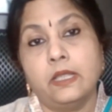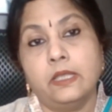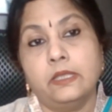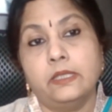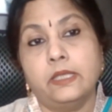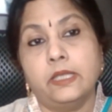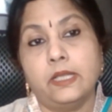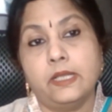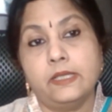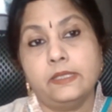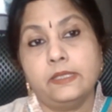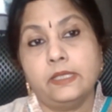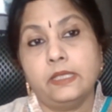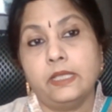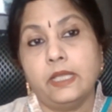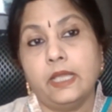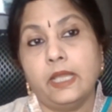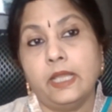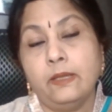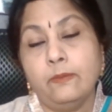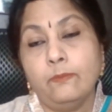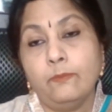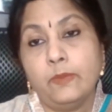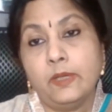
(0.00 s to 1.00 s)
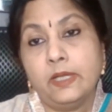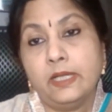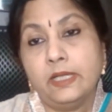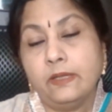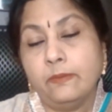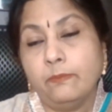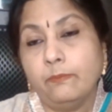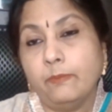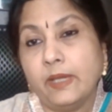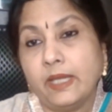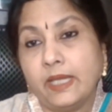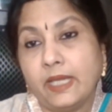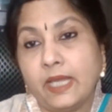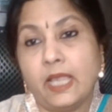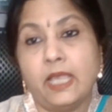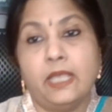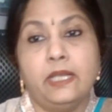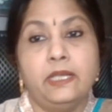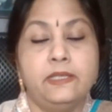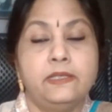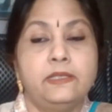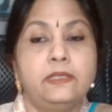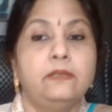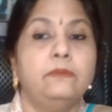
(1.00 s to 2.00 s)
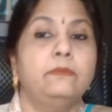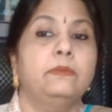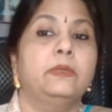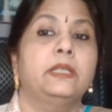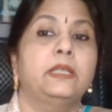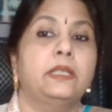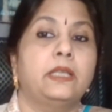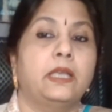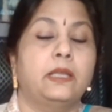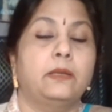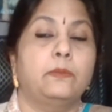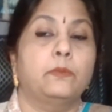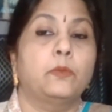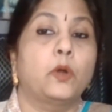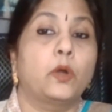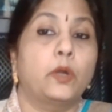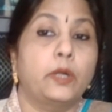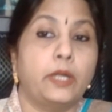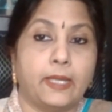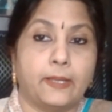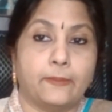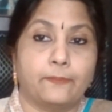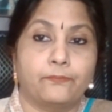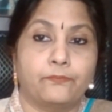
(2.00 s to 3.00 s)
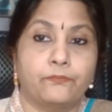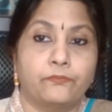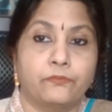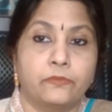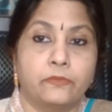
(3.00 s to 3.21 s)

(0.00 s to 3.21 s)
there is an inbuilt mechanism in our body